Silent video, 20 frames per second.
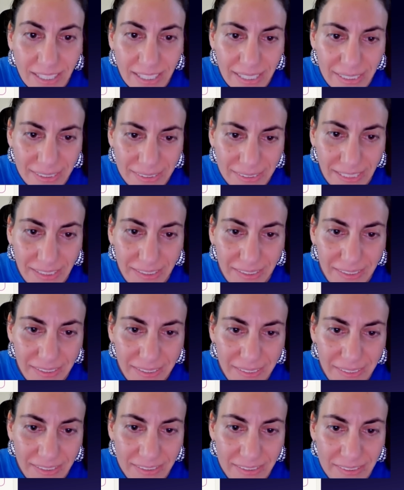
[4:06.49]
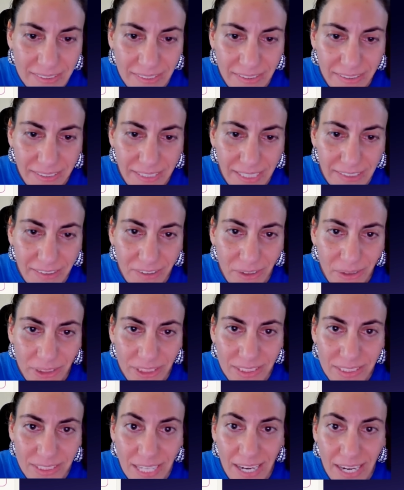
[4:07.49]
exactly it's a get
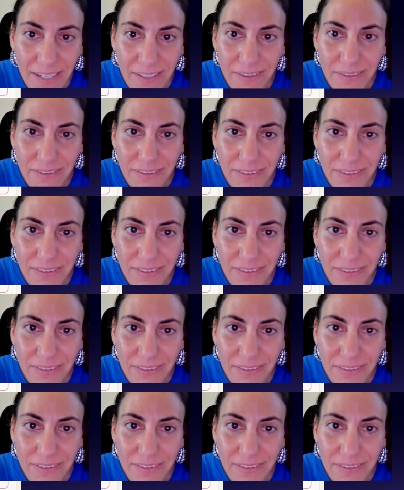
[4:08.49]
yours now.